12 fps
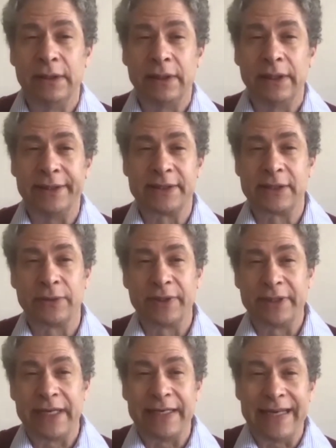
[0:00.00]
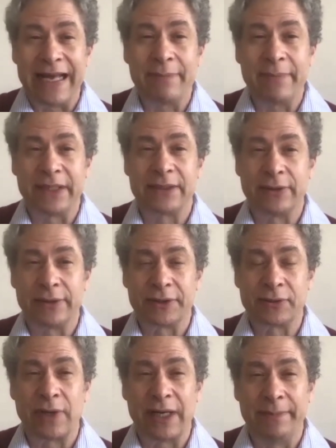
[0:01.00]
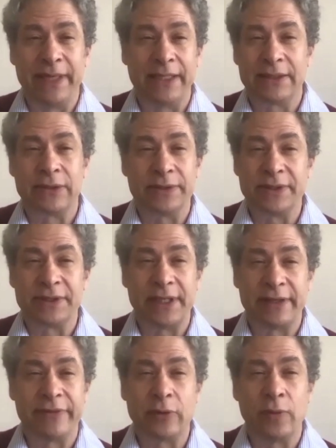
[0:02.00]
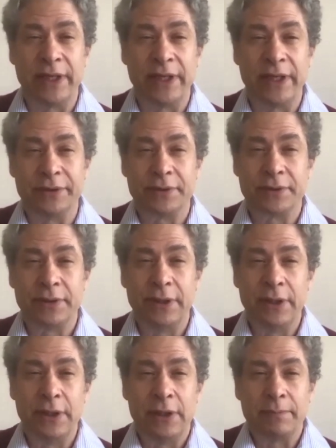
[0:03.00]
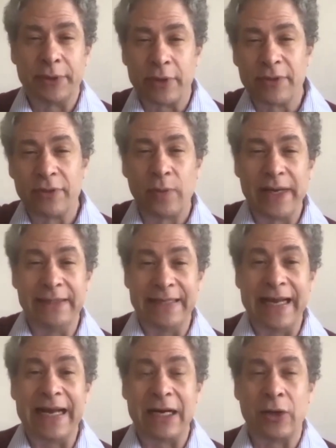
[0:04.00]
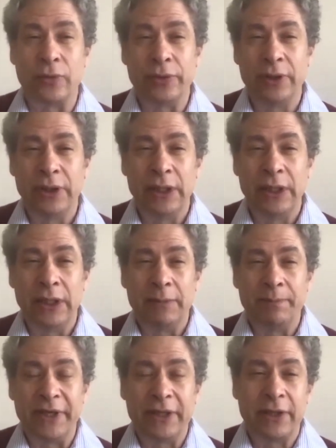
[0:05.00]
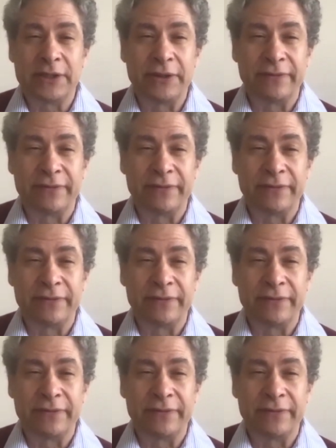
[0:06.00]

And so the dynamics are described by a certain set of equations. But on the way down, because you've